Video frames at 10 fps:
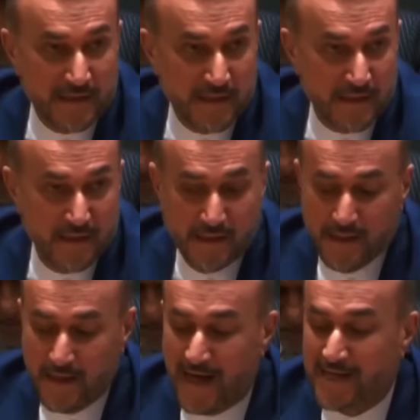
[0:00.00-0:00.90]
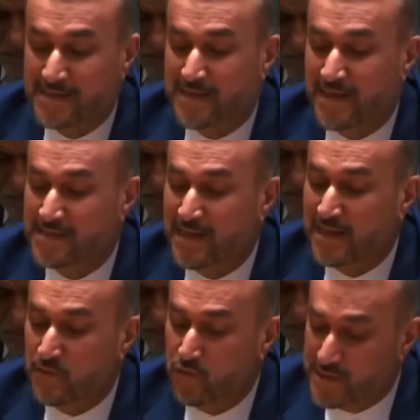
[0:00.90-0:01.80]
And therefore,
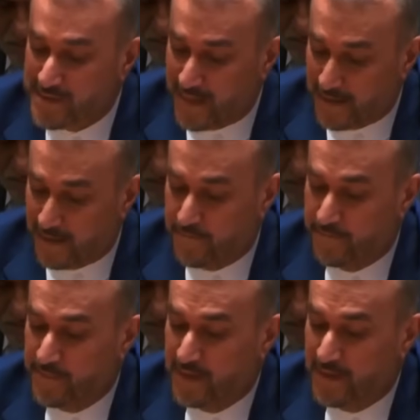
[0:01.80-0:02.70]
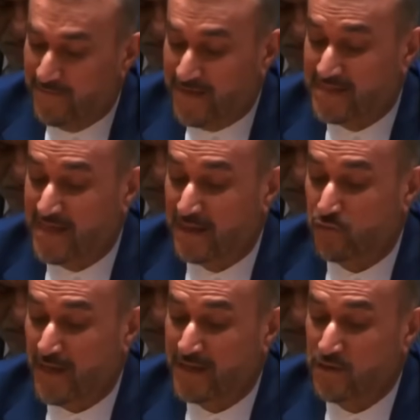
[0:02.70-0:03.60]
it was
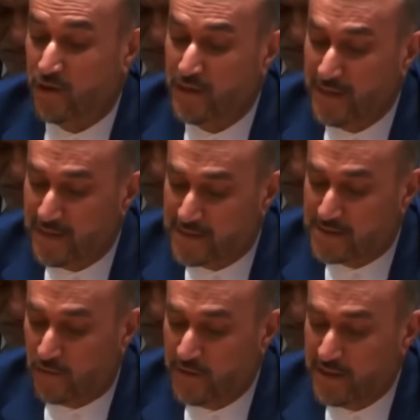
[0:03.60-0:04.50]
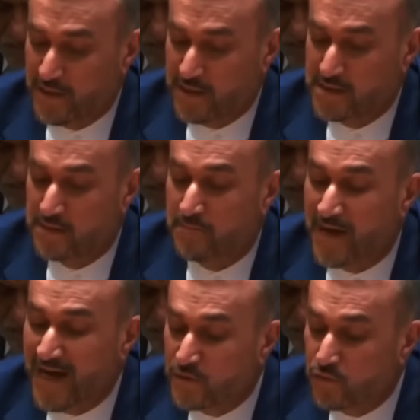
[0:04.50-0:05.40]
completely limited
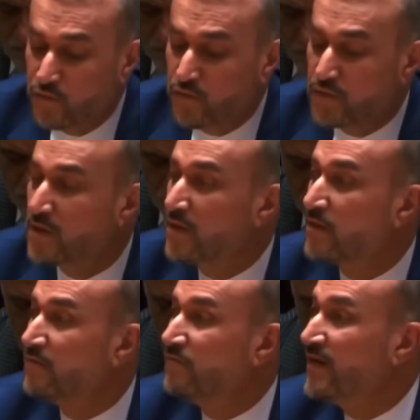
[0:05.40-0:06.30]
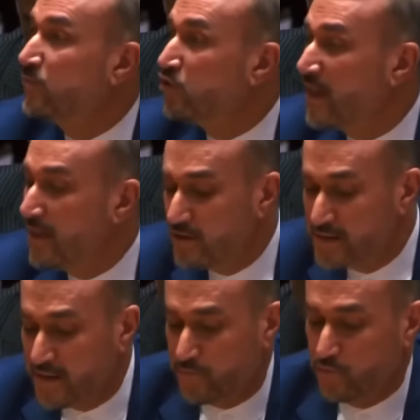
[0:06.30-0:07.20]
and proportionate in terms
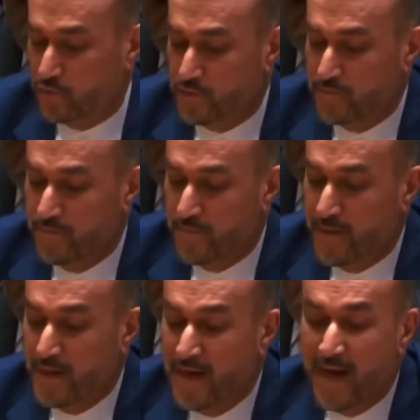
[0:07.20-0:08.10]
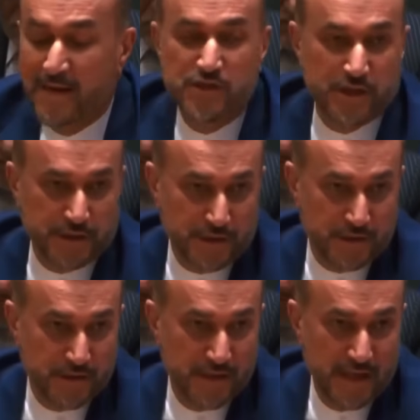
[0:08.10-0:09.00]
of scope and military
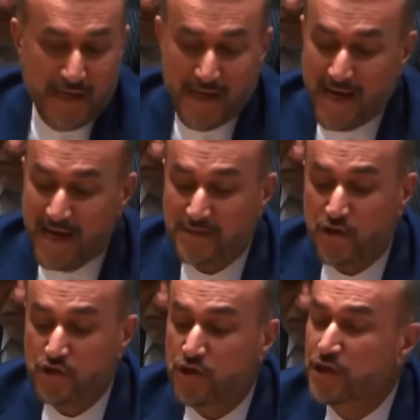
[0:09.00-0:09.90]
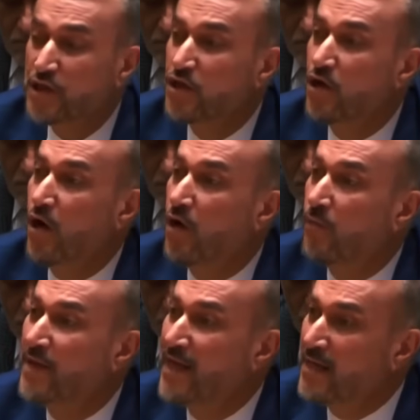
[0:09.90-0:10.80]
requirements. Moreover,
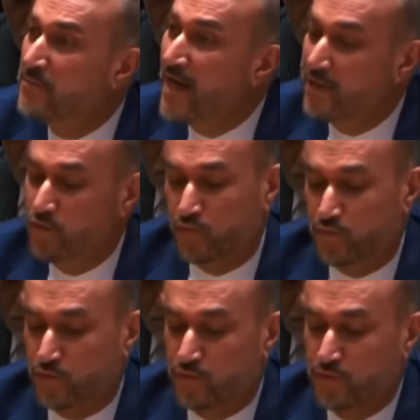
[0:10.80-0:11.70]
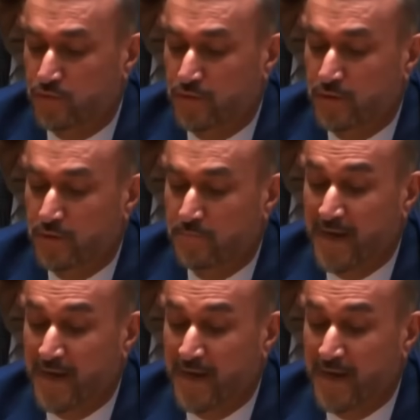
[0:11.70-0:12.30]
since it was